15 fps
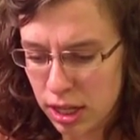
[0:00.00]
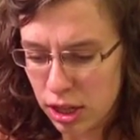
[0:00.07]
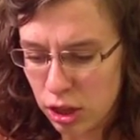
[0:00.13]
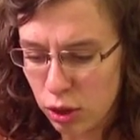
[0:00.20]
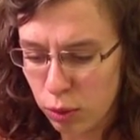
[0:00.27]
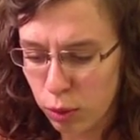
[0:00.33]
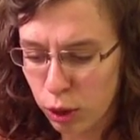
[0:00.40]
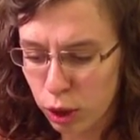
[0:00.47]

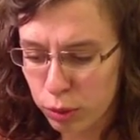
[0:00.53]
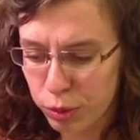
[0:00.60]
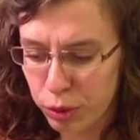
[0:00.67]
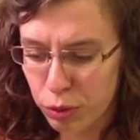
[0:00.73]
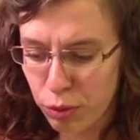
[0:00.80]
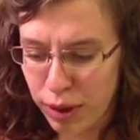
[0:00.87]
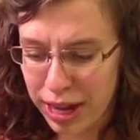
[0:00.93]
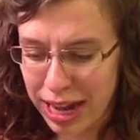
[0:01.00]
The word
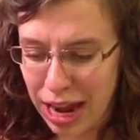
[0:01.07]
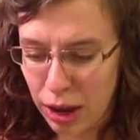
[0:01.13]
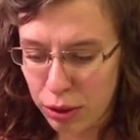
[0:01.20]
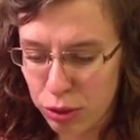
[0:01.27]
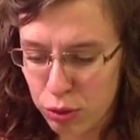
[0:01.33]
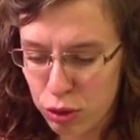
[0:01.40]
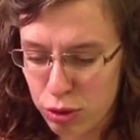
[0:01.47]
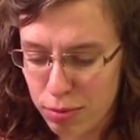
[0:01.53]
would ring out
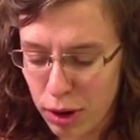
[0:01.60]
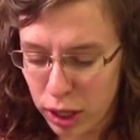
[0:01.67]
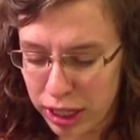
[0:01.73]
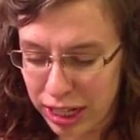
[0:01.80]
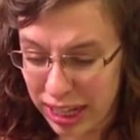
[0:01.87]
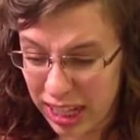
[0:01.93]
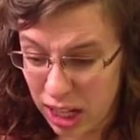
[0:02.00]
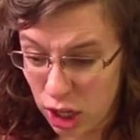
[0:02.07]
through the
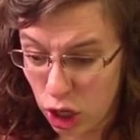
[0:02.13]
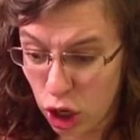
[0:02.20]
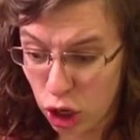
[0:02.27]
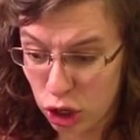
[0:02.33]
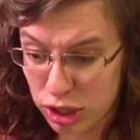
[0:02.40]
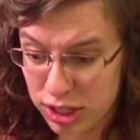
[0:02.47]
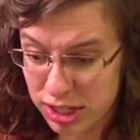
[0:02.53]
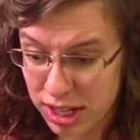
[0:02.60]
market like a
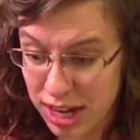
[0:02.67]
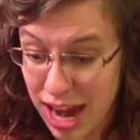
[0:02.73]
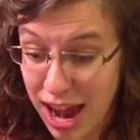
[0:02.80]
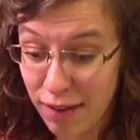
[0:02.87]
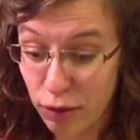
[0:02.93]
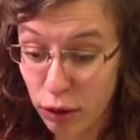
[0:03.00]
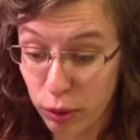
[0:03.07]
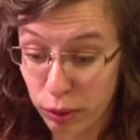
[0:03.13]
curse, and
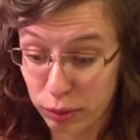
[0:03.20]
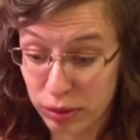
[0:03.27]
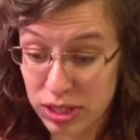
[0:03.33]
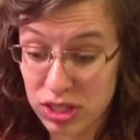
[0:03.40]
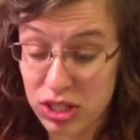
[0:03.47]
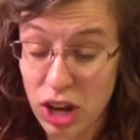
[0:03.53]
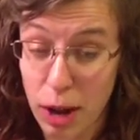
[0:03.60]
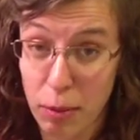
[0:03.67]
everyone would
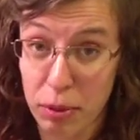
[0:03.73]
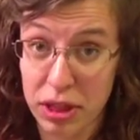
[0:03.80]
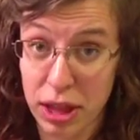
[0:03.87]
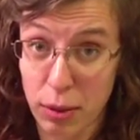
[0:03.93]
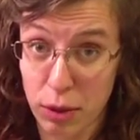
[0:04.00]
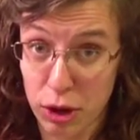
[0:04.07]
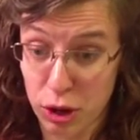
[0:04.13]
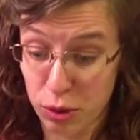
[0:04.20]
stop what they
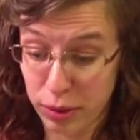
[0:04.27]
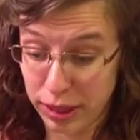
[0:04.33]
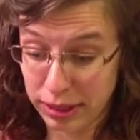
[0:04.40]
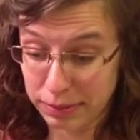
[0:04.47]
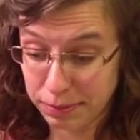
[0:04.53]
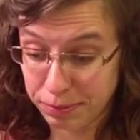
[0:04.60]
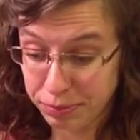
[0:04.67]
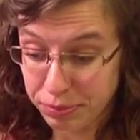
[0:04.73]
were
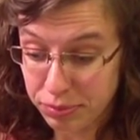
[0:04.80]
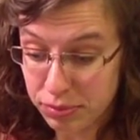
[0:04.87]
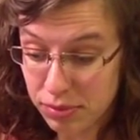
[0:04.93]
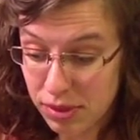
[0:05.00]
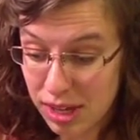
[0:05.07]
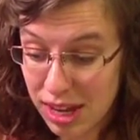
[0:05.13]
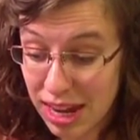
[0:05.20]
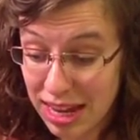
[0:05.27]
doing.
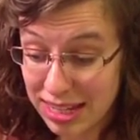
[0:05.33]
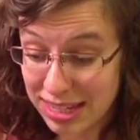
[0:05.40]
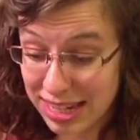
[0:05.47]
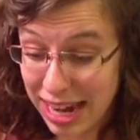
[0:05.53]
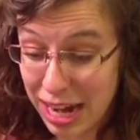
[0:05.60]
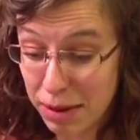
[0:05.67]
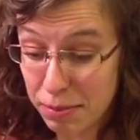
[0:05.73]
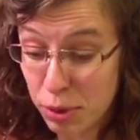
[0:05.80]

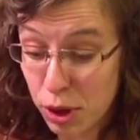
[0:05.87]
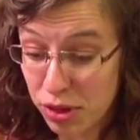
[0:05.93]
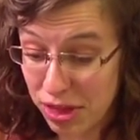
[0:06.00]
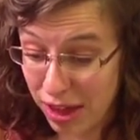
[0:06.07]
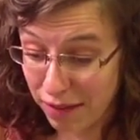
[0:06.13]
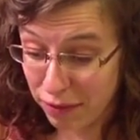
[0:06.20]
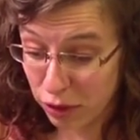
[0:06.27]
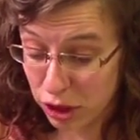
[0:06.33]
Staying put
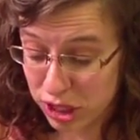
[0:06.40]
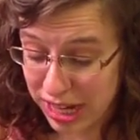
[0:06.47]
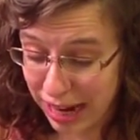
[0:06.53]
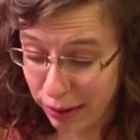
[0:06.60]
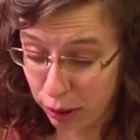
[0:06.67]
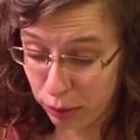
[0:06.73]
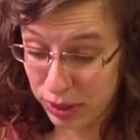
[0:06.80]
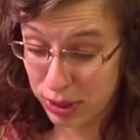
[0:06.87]
that first
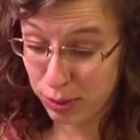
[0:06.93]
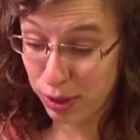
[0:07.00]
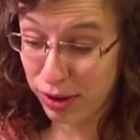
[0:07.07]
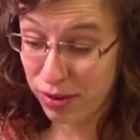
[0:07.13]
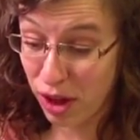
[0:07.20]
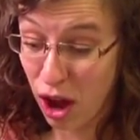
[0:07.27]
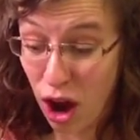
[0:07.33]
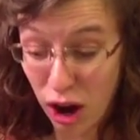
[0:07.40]
hour was one of
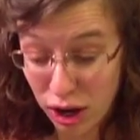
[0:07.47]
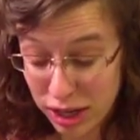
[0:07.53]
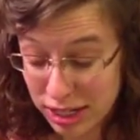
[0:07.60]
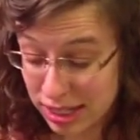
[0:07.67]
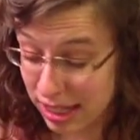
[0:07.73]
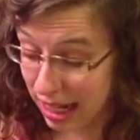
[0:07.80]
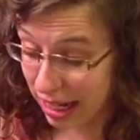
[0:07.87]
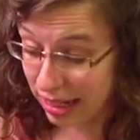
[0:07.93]
the
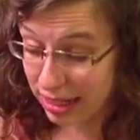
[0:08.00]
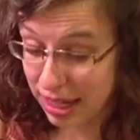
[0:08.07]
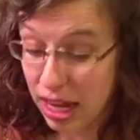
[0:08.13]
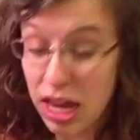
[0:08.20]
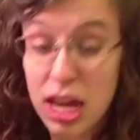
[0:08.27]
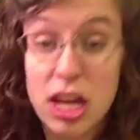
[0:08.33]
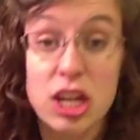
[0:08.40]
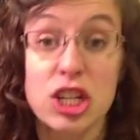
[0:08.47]
hardest things
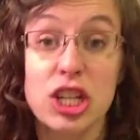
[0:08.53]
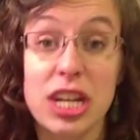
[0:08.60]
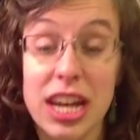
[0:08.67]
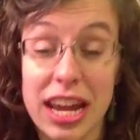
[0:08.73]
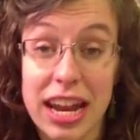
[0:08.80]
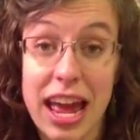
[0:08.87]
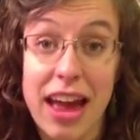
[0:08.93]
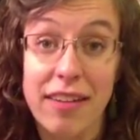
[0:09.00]
she
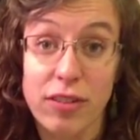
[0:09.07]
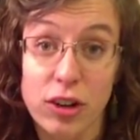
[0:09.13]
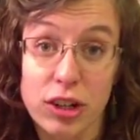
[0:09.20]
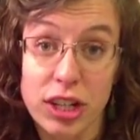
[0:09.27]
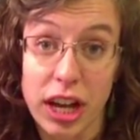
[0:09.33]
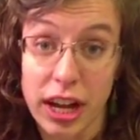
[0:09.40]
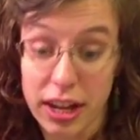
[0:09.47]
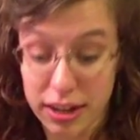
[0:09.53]
had ever
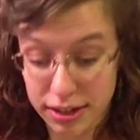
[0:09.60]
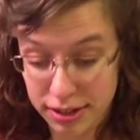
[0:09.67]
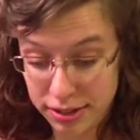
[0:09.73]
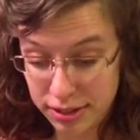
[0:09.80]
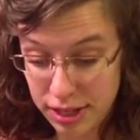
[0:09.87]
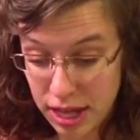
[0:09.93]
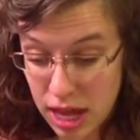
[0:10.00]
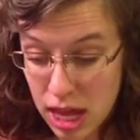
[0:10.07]
done.
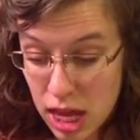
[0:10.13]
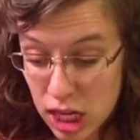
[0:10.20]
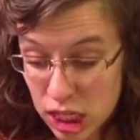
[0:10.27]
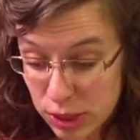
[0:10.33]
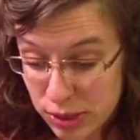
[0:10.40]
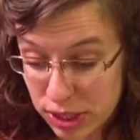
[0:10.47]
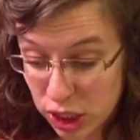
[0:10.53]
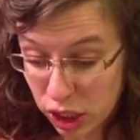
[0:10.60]

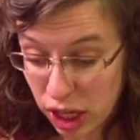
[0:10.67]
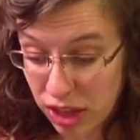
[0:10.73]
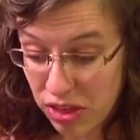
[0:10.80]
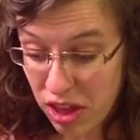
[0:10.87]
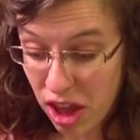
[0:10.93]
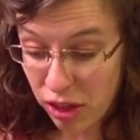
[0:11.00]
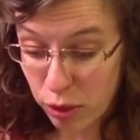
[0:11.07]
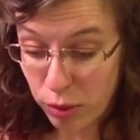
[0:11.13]
She was looking
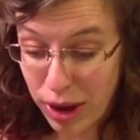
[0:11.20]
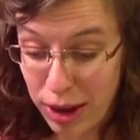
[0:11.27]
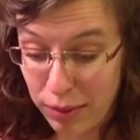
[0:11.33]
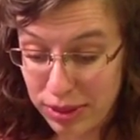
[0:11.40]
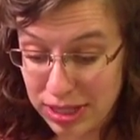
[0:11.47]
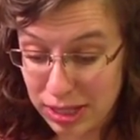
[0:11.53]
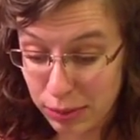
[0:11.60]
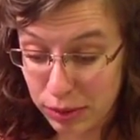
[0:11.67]
the other way
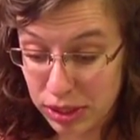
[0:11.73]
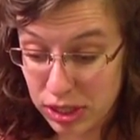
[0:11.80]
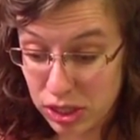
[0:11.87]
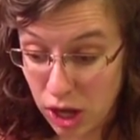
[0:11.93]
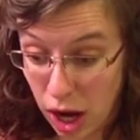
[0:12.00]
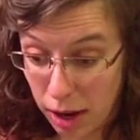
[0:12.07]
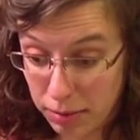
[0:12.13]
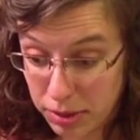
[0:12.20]
when someone
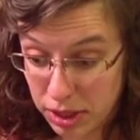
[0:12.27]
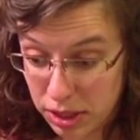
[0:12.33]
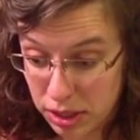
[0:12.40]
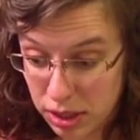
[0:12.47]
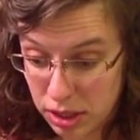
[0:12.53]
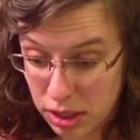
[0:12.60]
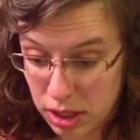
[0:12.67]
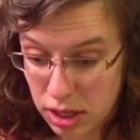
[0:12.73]
stopped.
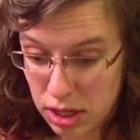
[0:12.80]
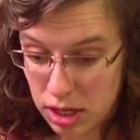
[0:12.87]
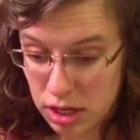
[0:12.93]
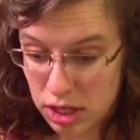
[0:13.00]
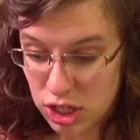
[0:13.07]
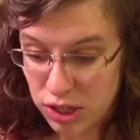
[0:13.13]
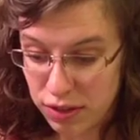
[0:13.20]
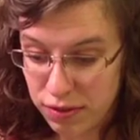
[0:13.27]

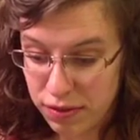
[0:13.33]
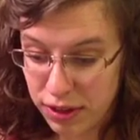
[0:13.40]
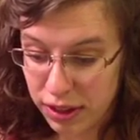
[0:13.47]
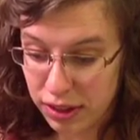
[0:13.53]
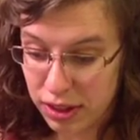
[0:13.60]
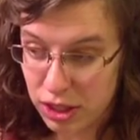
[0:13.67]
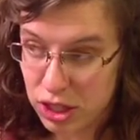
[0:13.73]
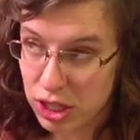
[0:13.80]
She
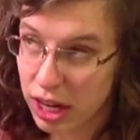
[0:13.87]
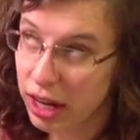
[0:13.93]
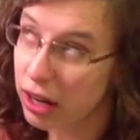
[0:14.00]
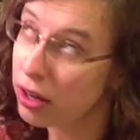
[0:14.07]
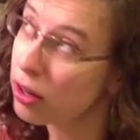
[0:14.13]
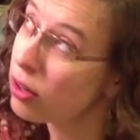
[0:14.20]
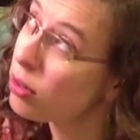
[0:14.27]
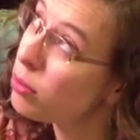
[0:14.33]
felt the
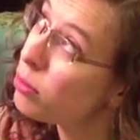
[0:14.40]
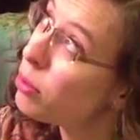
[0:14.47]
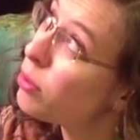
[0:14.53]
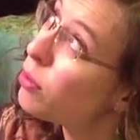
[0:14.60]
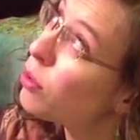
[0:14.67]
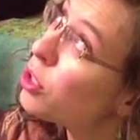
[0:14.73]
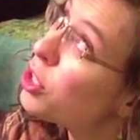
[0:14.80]
shadow before